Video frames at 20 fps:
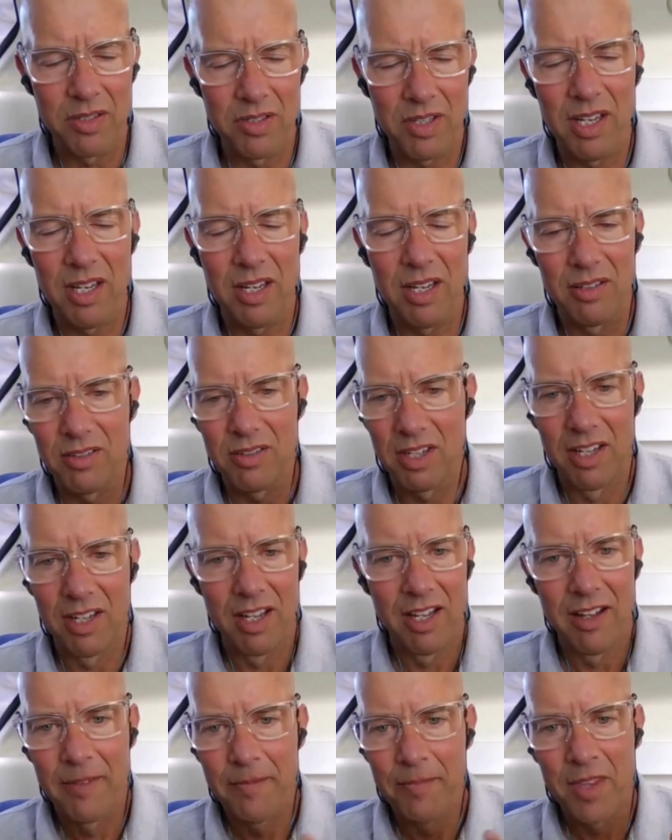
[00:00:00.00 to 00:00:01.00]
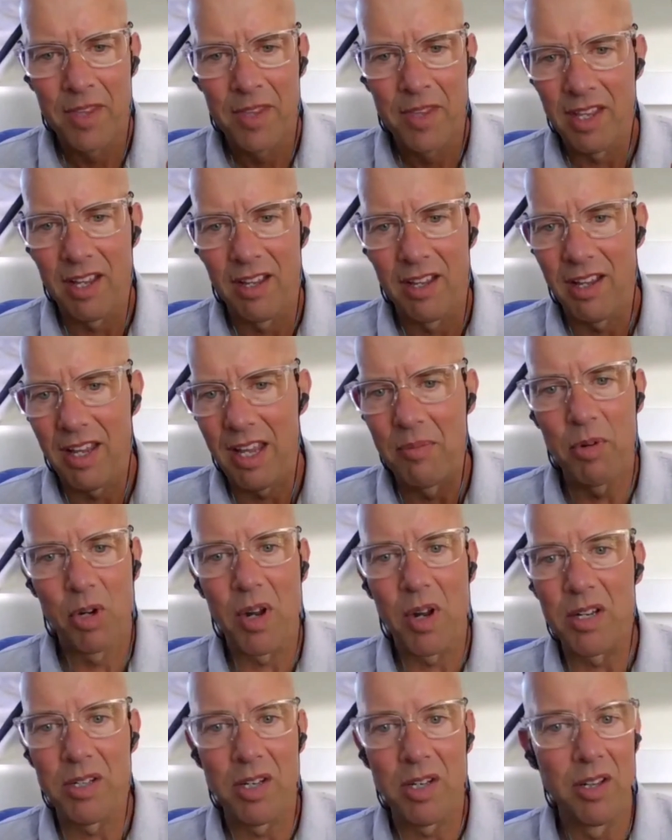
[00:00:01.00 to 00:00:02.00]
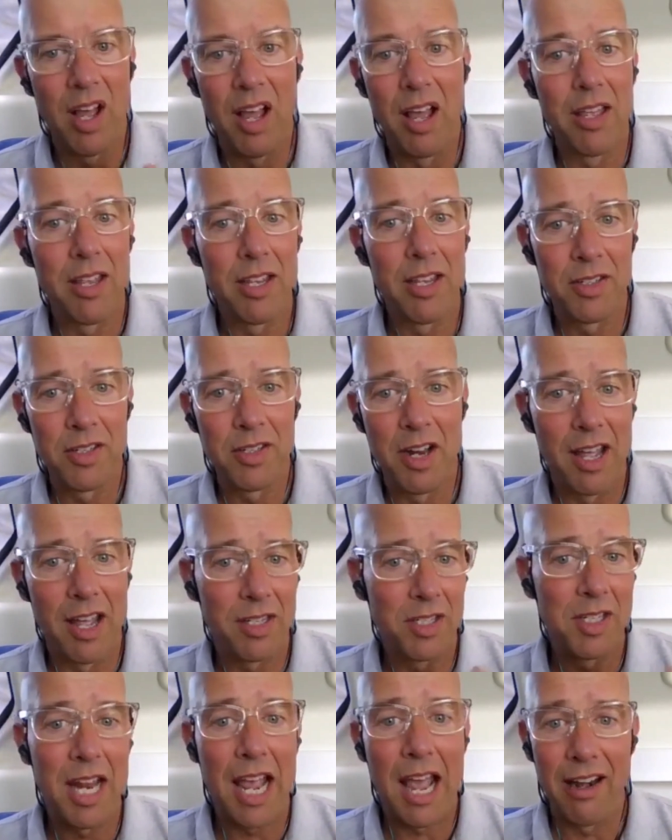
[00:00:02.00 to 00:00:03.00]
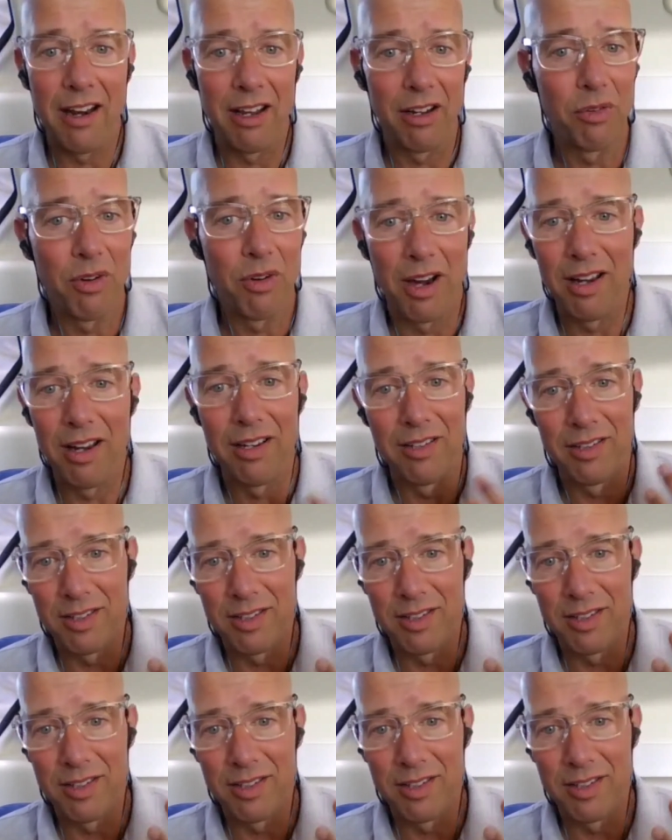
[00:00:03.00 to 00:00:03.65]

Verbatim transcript: I see, is the immigration law is not static, right?